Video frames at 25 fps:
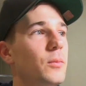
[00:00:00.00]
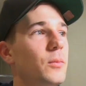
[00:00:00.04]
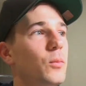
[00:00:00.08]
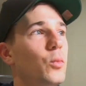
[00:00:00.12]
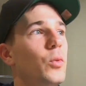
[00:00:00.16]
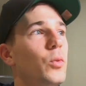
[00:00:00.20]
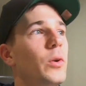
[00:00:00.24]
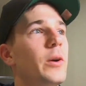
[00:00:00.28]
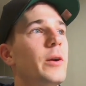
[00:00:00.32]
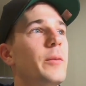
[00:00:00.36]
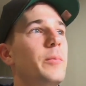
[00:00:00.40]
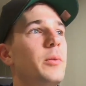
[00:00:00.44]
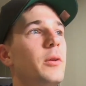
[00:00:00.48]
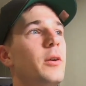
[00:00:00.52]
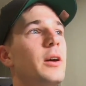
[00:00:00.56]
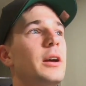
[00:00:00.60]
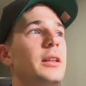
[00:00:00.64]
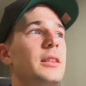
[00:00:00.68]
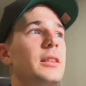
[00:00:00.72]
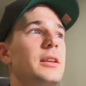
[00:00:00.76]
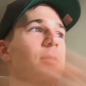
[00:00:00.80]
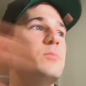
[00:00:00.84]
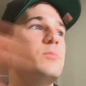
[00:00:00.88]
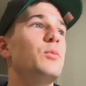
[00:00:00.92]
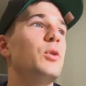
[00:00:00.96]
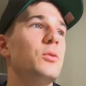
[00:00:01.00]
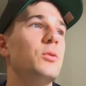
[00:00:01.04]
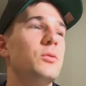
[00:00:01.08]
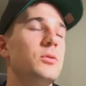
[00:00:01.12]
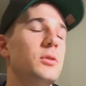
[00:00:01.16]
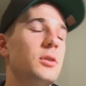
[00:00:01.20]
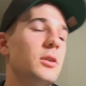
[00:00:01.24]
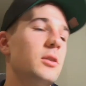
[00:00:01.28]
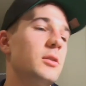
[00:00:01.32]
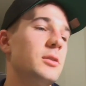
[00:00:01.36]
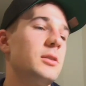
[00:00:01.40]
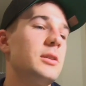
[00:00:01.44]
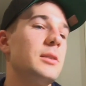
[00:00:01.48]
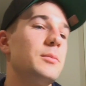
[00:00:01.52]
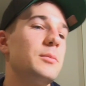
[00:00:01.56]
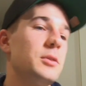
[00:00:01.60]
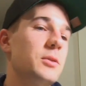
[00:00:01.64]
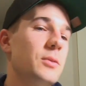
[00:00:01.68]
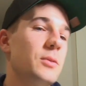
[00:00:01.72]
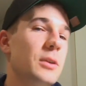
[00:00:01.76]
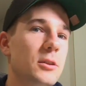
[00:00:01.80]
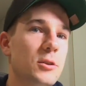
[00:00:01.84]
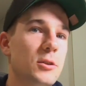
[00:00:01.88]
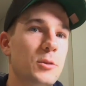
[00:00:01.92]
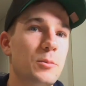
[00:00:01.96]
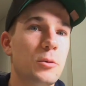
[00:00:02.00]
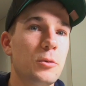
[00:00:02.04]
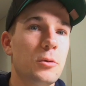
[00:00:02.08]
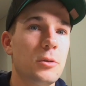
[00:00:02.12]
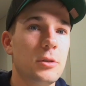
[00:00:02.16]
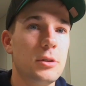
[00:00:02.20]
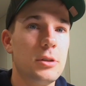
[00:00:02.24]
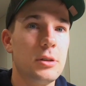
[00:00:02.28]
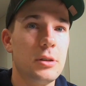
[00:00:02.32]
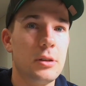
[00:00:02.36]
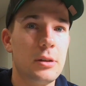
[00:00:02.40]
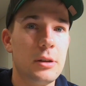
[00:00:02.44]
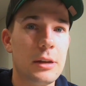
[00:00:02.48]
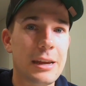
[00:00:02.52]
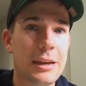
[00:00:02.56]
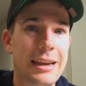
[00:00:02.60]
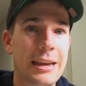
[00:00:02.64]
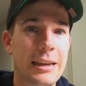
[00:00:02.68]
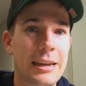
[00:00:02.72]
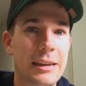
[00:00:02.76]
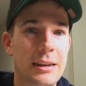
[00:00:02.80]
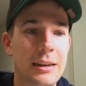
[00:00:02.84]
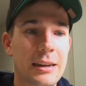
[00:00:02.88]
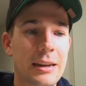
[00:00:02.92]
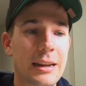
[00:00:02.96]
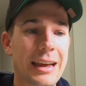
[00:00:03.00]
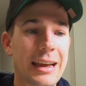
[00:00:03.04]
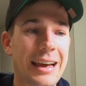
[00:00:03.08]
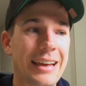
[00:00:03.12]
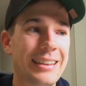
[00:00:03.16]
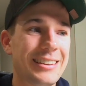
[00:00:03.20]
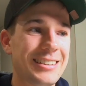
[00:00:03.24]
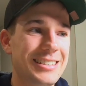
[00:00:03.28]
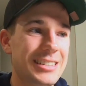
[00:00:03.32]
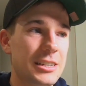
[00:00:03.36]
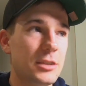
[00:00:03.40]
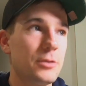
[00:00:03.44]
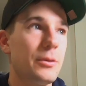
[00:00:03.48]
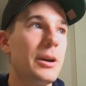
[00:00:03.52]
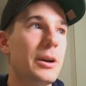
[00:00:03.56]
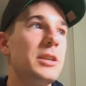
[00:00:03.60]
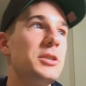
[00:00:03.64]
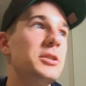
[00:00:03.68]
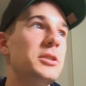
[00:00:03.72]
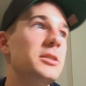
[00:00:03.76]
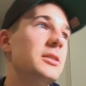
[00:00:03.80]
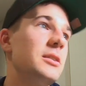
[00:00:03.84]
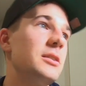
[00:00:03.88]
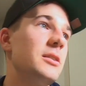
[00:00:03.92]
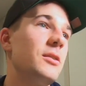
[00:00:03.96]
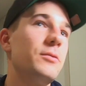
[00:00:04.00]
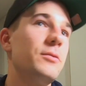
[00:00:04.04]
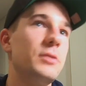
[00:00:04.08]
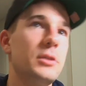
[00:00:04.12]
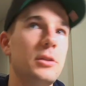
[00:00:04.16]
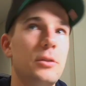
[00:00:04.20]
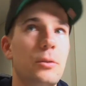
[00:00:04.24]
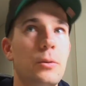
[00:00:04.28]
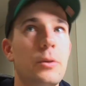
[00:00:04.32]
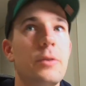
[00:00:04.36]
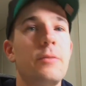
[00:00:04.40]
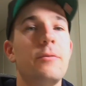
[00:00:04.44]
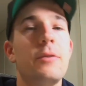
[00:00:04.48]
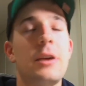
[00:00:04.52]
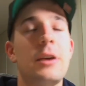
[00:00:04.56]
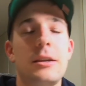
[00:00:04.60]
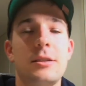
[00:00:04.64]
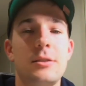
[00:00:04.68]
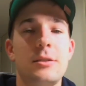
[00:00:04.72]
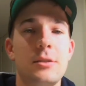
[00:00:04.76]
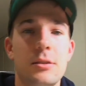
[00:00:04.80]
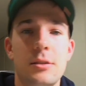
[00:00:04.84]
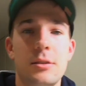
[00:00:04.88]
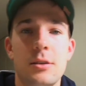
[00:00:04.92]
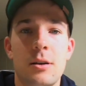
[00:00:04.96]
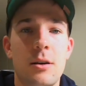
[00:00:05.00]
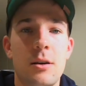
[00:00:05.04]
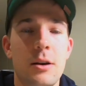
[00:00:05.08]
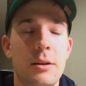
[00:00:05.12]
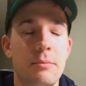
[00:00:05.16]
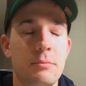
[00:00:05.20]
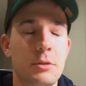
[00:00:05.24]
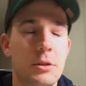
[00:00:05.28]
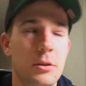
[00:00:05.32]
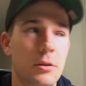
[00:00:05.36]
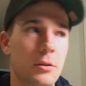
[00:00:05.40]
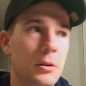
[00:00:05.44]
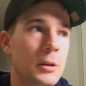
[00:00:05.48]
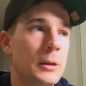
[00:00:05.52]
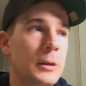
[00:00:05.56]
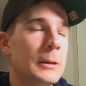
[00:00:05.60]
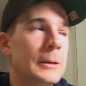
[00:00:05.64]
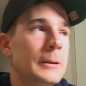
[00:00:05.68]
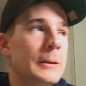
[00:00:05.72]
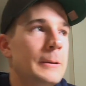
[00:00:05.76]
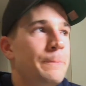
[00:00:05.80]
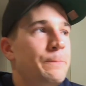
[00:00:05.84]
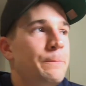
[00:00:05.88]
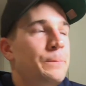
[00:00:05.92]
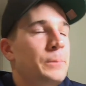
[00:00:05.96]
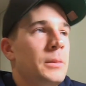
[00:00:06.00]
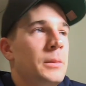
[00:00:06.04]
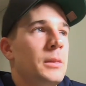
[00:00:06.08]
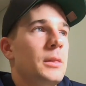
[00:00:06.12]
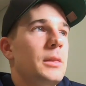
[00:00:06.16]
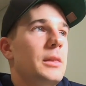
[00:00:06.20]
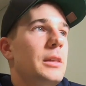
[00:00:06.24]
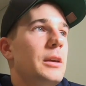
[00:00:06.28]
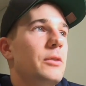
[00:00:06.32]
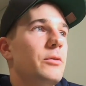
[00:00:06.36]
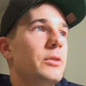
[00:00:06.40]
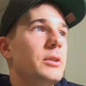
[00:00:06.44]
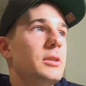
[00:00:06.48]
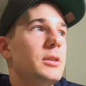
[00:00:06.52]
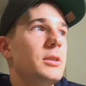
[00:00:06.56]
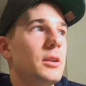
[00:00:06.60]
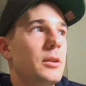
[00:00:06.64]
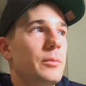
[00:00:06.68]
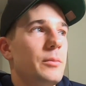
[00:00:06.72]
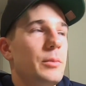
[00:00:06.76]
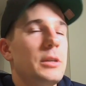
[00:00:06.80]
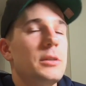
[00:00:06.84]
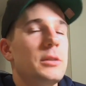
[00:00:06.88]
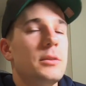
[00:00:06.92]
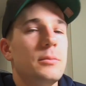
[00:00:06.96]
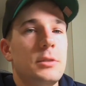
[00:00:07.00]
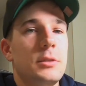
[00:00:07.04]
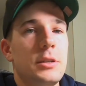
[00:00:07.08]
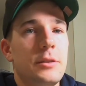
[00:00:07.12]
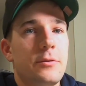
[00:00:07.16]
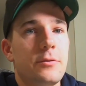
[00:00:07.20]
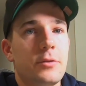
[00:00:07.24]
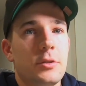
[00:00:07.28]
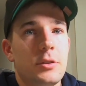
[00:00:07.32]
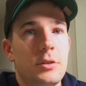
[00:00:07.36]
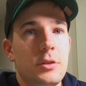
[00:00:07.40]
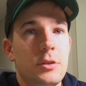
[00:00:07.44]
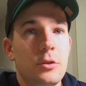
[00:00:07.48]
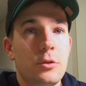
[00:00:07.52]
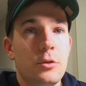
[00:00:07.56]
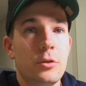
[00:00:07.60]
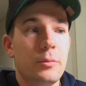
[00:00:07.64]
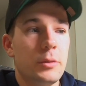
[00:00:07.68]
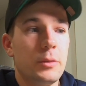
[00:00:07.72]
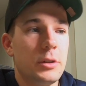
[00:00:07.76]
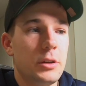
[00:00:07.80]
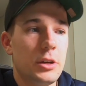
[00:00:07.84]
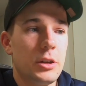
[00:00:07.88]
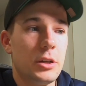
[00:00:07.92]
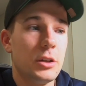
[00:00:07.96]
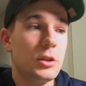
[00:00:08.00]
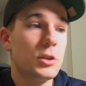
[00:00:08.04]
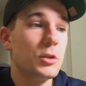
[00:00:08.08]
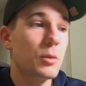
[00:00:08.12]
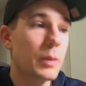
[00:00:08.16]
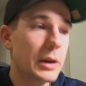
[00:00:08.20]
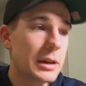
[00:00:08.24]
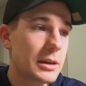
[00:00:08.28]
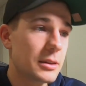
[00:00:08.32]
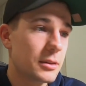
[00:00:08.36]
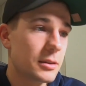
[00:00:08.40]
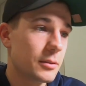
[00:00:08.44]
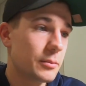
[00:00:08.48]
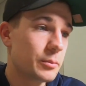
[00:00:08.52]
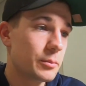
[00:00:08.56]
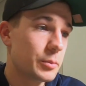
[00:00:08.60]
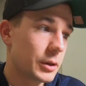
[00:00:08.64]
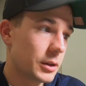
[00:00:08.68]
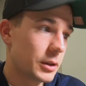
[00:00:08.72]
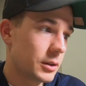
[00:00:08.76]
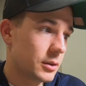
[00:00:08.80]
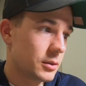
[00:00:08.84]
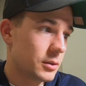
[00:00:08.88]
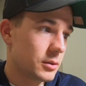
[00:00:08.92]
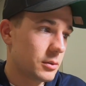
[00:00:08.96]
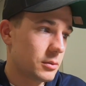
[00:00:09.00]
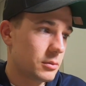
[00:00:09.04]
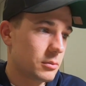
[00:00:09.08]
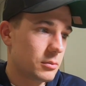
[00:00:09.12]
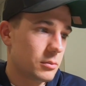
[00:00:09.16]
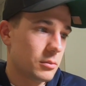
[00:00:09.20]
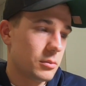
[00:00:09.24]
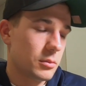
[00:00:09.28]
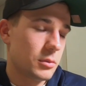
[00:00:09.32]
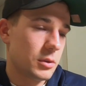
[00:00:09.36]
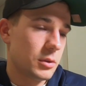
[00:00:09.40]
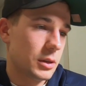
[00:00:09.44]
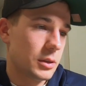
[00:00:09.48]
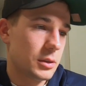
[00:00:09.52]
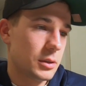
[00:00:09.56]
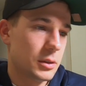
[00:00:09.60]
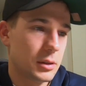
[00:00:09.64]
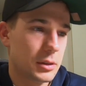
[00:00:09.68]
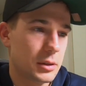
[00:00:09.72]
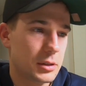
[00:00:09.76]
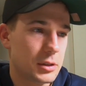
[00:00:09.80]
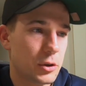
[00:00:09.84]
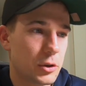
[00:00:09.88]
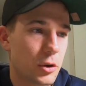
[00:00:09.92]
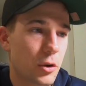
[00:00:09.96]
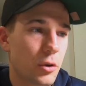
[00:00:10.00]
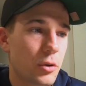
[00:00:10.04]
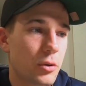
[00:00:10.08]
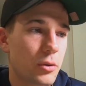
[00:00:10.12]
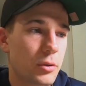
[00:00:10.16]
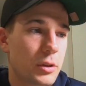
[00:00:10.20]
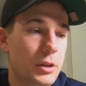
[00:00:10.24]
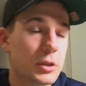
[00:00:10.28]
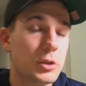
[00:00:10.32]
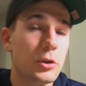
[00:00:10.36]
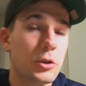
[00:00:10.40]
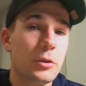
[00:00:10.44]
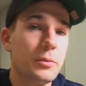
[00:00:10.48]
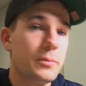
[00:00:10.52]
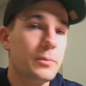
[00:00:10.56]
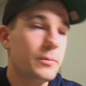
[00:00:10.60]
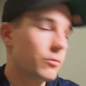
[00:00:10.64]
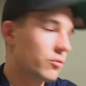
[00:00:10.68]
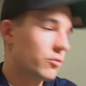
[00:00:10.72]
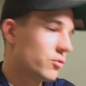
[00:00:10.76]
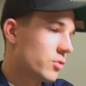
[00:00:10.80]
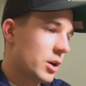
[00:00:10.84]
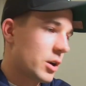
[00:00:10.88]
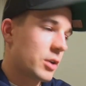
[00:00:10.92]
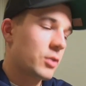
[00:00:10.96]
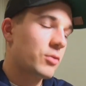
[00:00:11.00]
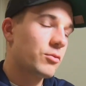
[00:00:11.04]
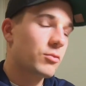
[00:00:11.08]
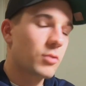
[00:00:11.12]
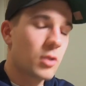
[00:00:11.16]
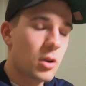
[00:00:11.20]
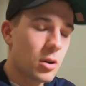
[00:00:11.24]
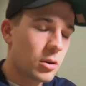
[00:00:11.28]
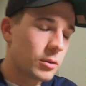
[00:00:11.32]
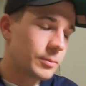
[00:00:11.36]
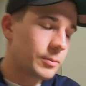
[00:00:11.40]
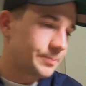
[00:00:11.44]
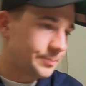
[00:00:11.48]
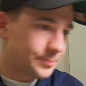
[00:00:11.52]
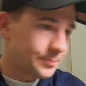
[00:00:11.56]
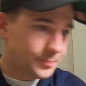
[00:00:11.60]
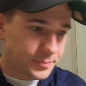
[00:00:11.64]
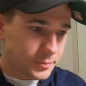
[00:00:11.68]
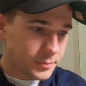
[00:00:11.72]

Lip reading: We're applying these models and concepts to other sports and other situations, and obviously we're advanced in time. So there is going to be some difference to them, and you can tweak them. But like, there's no right or wrong.